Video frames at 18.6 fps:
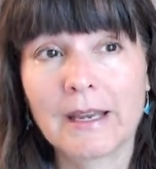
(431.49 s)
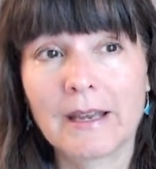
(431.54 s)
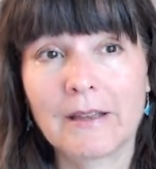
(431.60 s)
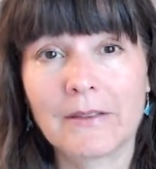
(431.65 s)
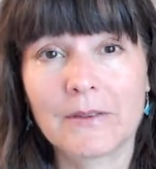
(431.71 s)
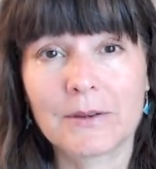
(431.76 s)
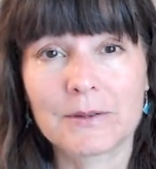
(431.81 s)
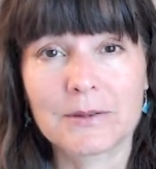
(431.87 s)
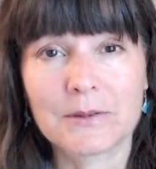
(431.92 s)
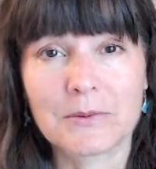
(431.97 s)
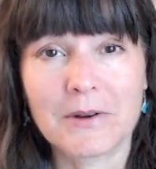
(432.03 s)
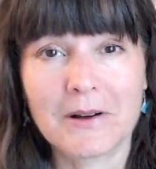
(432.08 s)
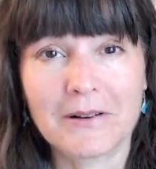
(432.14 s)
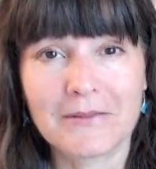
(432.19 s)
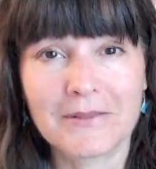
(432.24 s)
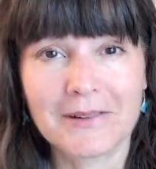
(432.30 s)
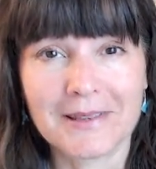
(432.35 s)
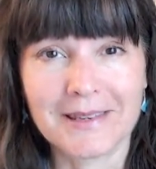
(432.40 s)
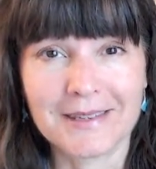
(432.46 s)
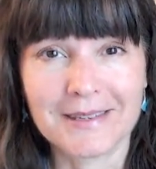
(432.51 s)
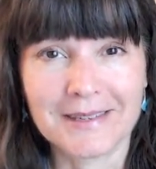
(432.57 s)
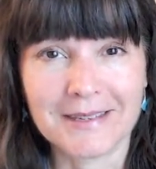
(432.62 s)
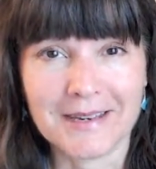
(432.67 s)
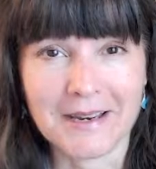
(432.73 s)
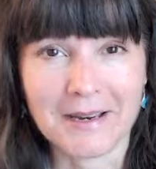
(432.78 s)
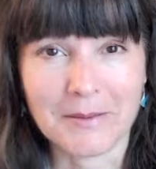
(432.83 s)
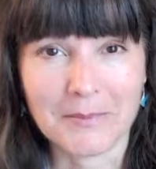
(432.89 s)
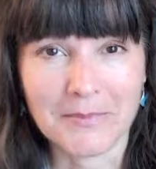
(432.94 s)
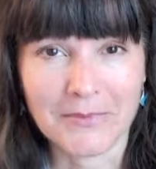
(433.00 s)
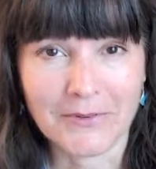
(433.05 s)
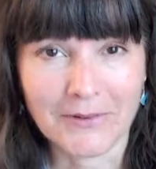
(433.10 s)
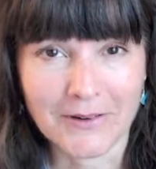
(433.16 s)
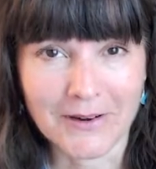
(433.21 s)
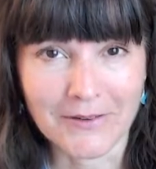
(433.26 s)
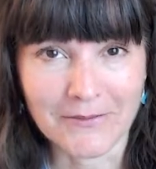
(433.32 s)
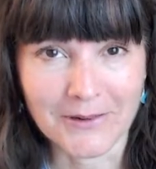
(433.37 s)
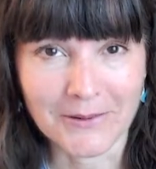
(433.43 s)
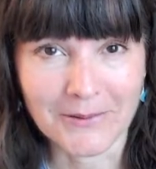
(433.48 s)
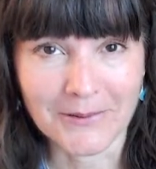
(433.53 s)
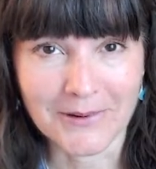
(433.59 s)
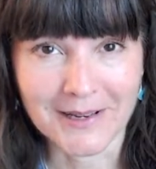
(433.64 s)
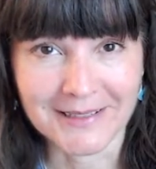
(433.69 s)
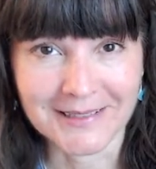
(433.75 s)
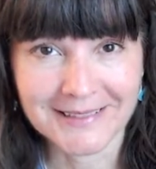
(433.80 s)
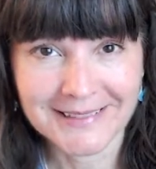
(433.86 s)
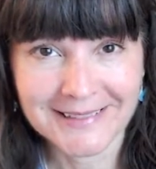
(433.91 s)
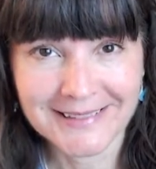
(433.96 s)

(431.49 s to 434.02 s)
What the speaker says: and those 12 are the same for everyone.